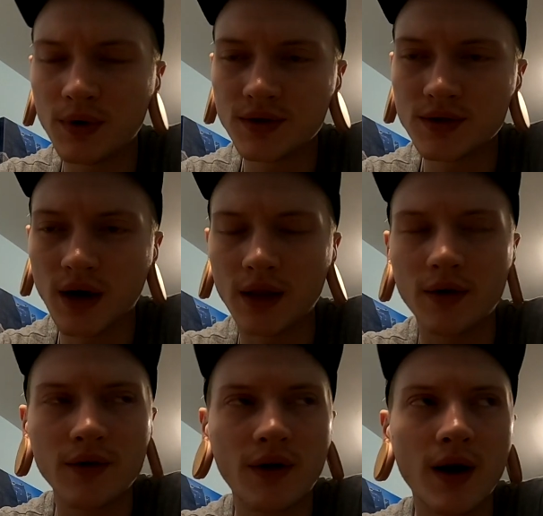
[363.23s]
piercer, I
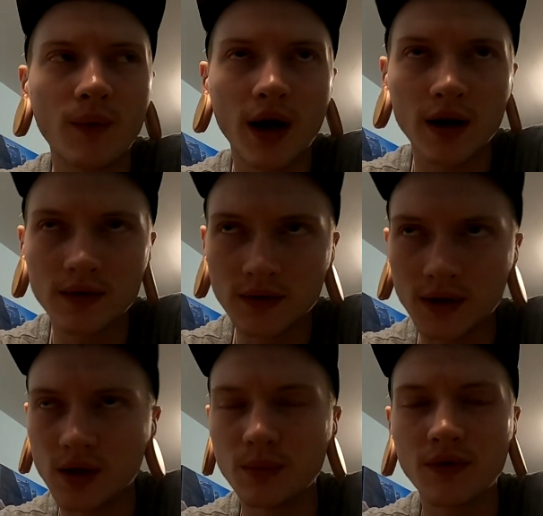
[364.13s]
learned right away the
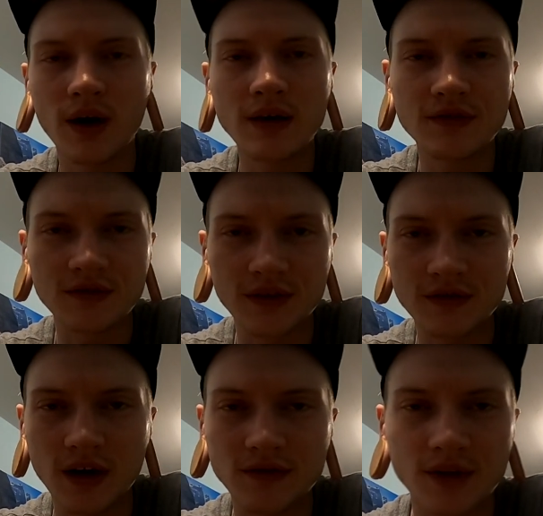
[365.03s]
human race is
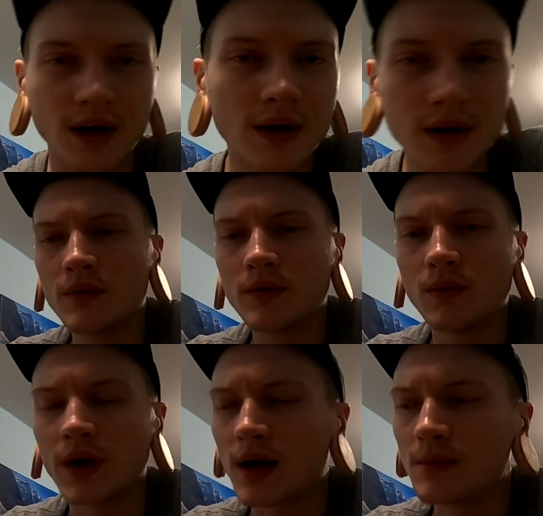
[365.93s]
disgusting.
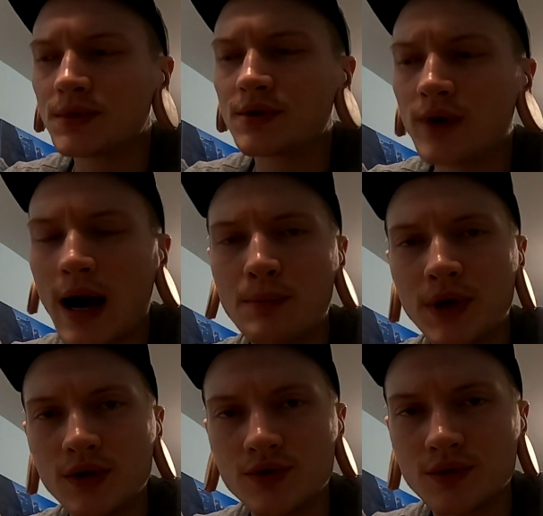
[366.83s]
When it comes to
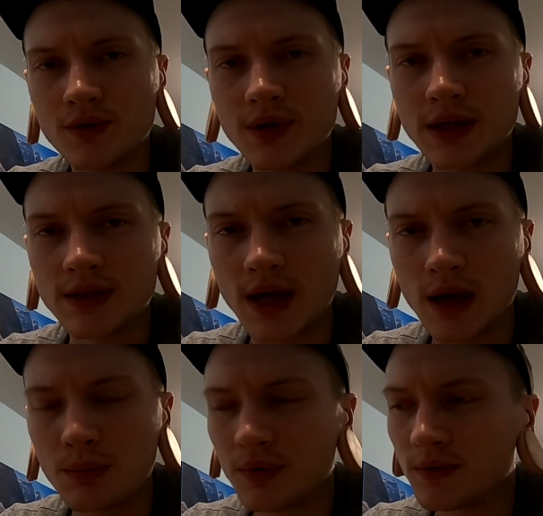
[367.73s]
wrapping your jewelry in
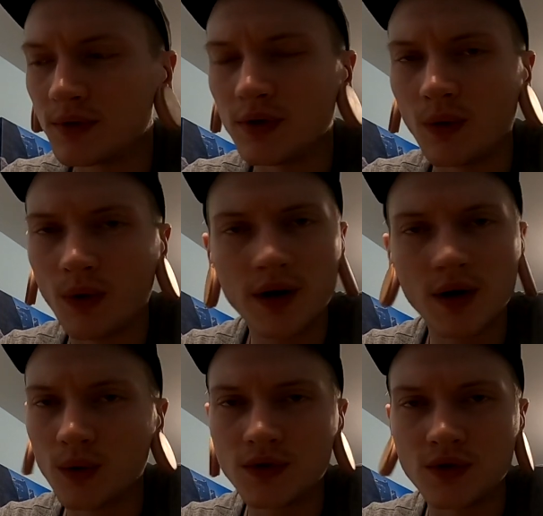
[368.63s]
tape, you don't want to
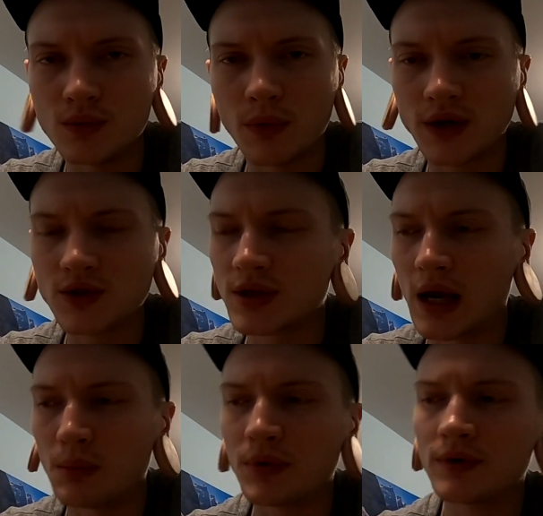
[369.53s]
go too much
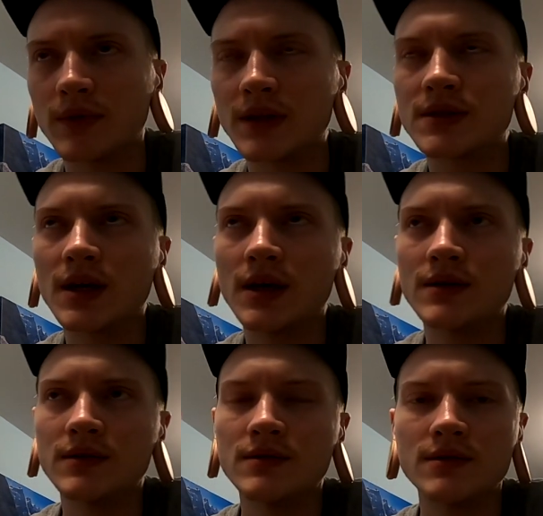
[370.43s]
tape. Let's
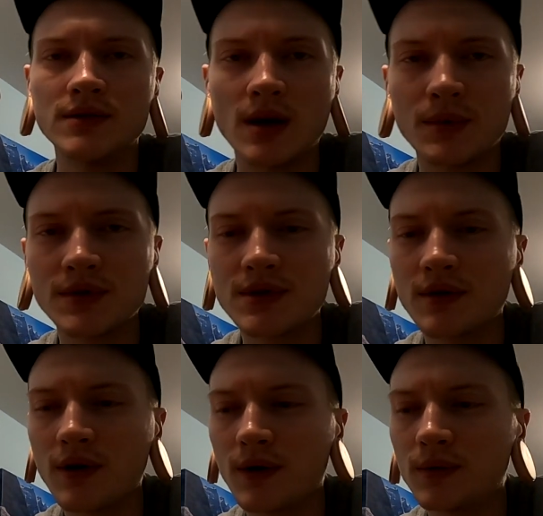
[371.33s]
say
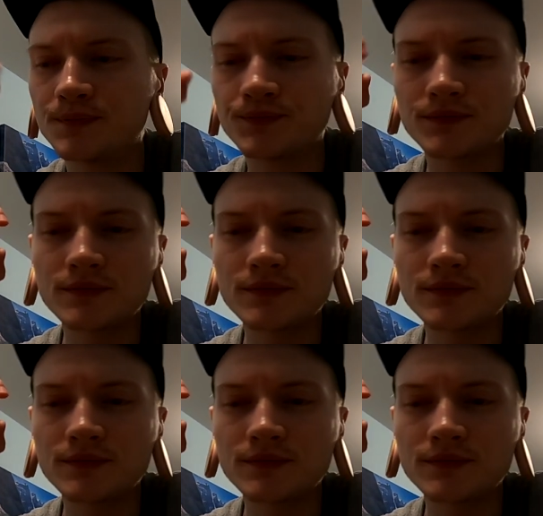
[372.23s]
00,